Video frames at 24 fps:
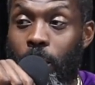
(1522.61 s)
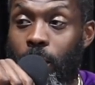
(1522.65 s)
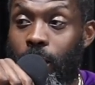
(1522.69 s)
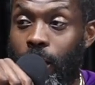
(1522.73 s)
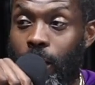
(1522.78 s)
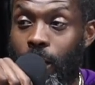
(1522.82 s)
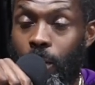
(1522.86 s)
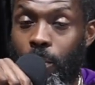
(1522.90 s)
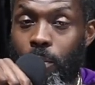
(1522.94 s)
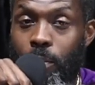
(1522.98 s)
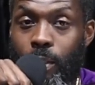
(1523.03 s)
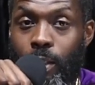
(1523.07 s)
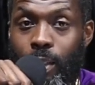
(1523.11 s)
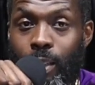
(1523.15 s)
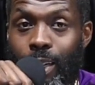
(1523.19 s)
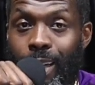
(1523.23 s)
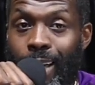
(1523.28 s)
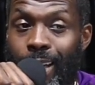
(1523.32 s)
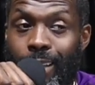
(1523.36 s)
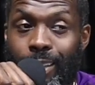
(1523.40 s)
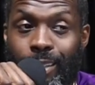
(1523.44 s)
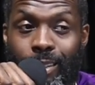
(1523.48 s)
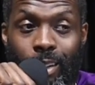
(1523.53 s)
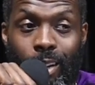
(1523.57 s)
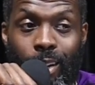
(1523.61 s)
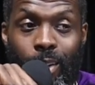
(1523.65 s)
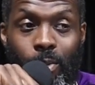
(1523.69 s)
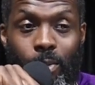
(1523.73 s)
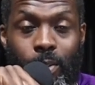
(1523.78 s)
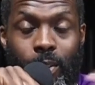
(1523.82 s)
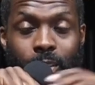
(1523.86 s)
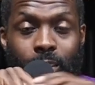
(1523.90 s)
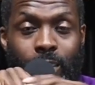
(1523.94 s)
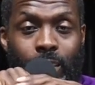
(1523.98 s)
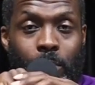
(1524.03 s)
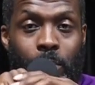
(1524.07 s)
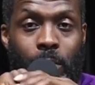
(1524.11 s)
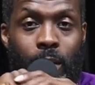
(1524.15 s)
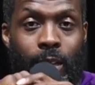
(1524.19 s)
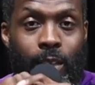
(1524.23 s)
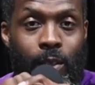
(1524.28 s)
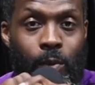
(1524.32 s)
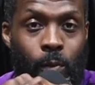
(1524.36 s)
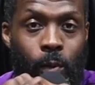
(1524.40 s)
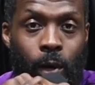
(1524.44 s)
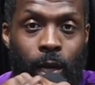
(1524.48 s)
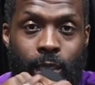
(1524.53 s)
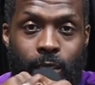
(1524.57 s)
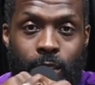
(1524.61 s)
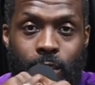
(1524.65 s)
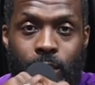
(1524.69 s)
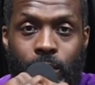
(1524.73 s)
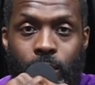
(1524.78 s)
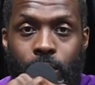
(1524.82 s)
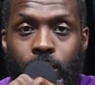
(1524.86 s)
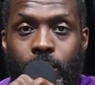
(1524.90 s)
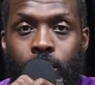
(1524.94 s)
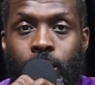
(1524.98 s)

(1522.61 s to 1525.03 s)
up, hey, it's always somebody watching you.